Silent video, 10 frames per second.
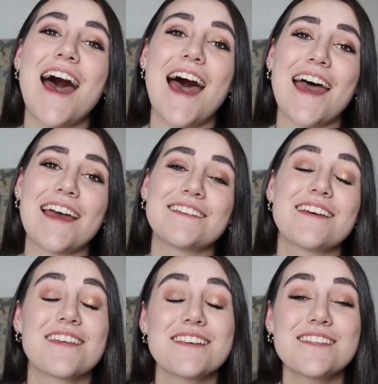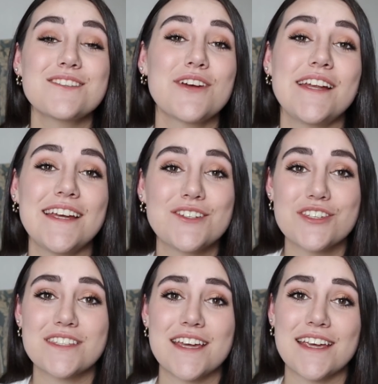And this is really
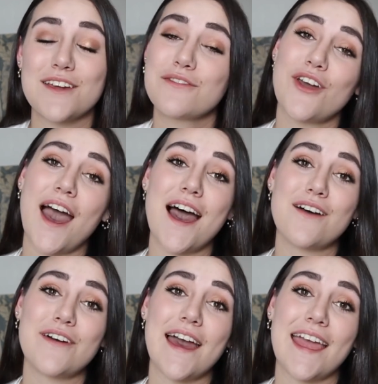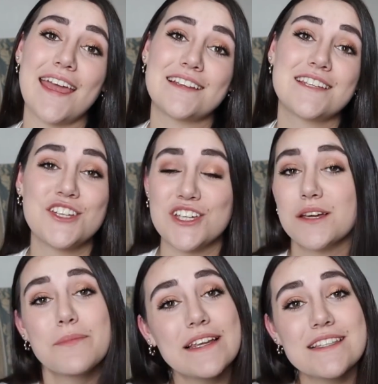interesting if you have a teaching
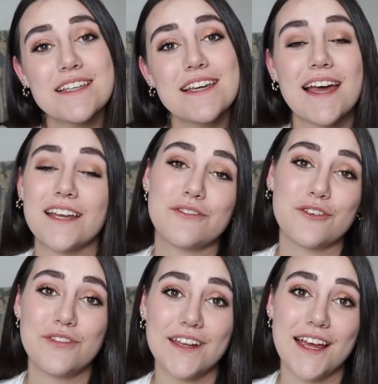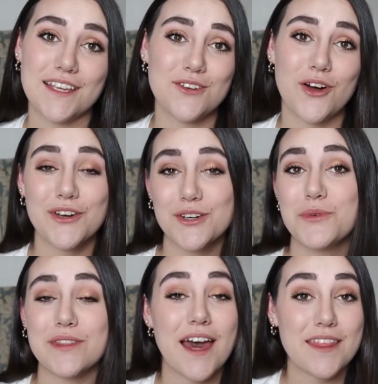ability, and if you feel like you are good
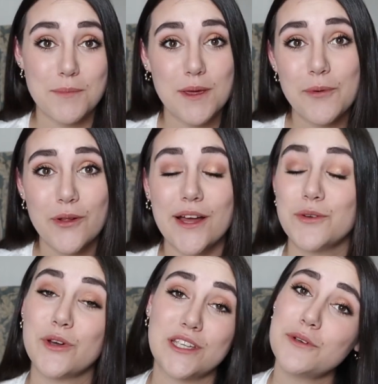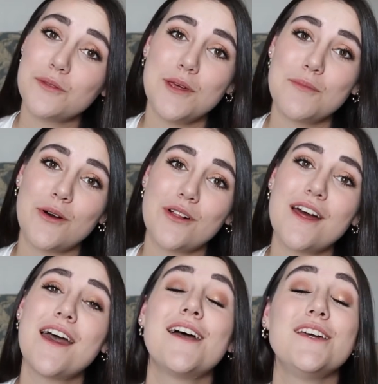with other people and working with people.
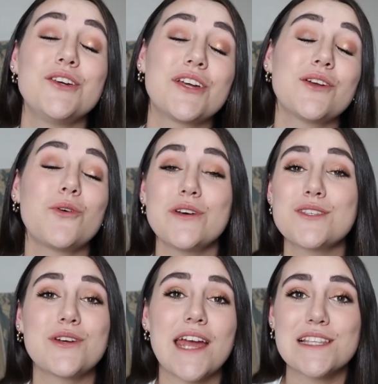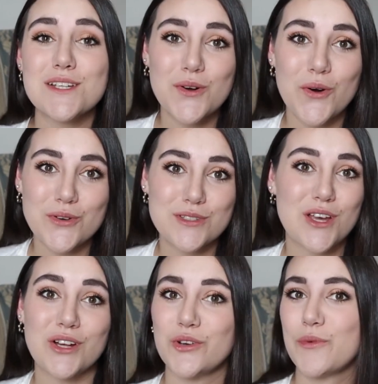You can always create a course
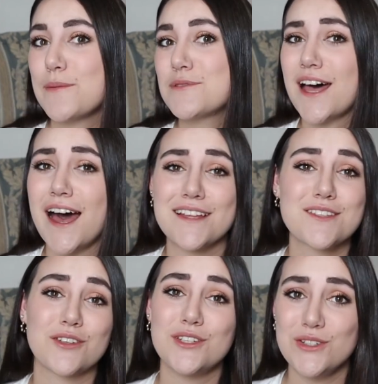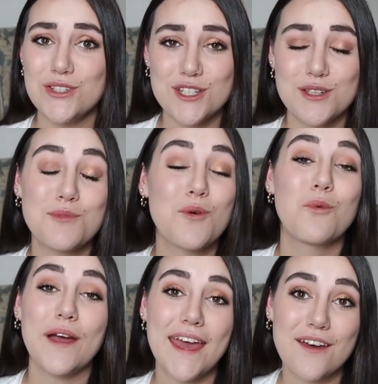on your website, on YouTube,
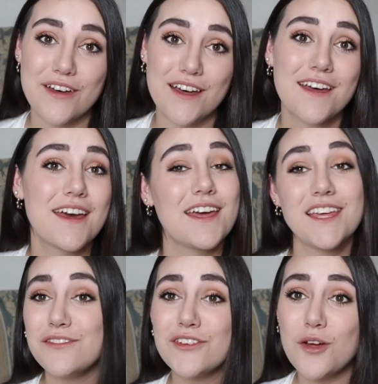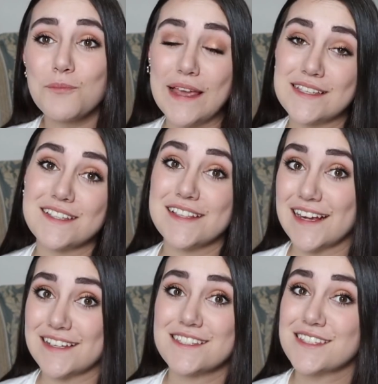wherever, even on places
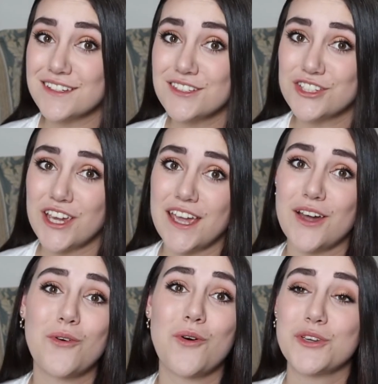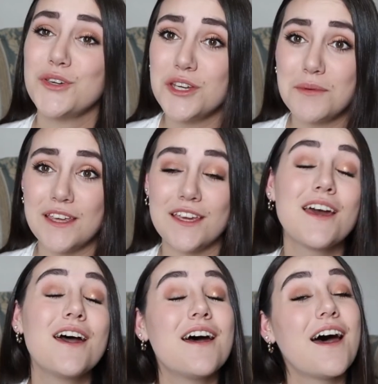like Skillshare or Udemy.
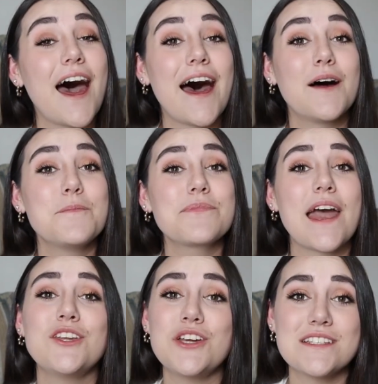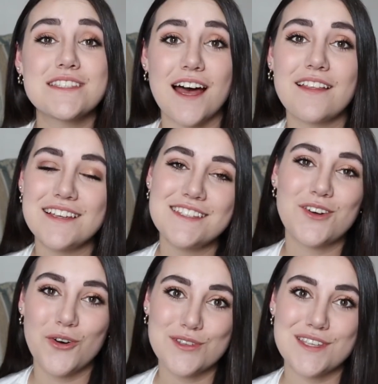And you can sell these
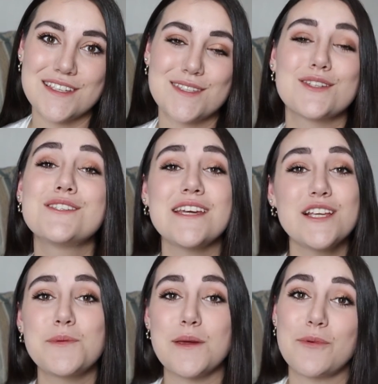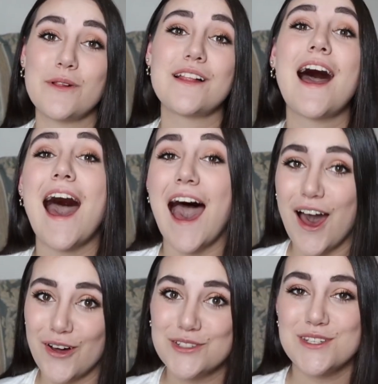courses to teach people
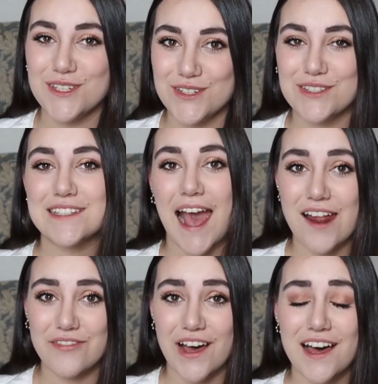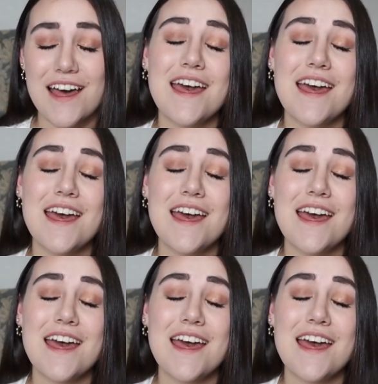how to use Canva.